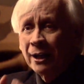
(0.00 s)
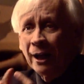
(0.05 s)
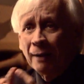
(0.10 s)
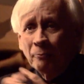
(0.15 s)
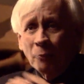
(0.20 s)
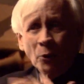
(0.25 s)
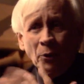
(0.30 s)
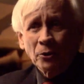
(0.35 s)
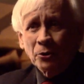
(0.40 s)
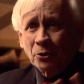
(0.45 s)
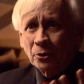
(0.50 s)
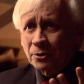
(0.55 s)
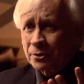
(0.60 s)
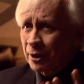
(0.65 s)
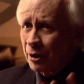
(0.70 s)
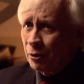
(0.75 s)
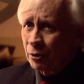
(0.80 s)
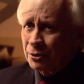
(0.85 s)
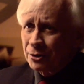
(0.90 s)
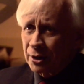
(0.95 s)
and molecules
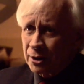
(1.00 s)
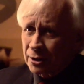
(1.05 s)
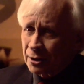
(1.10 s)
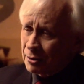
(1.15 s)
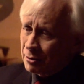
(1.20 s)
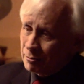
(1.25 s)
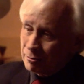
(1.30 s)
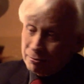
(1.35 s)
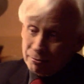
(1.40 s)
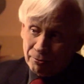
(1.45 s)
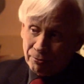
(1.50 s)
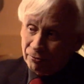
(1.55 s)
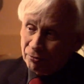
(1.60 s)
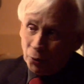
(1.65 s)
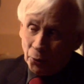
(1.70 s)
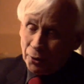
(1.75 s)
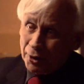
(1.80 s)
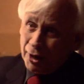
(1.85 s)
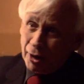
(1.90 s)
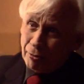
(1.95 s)
are not just
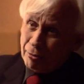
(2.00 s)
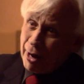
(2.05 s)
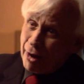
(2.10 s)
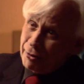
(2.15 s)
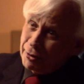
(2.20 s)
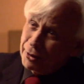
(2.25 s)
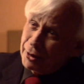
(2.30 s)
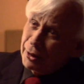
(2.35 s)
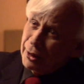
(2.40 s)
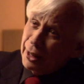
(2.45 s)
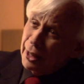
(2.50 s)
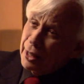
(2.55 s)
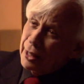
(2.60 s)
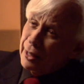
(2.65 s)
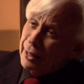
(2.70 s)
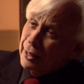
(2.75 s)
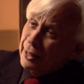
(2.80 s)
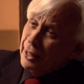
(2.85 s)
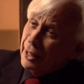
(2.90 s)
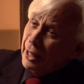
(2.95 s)
floating around
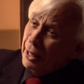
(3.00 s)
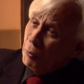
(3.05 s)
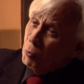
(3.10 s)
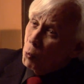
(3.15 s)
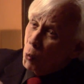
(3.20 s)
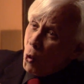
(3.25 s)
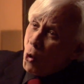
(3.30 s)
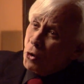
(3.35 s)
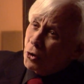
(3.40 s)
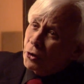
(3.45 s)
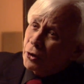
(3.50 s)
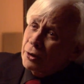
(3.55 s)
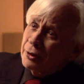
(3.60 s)
in water.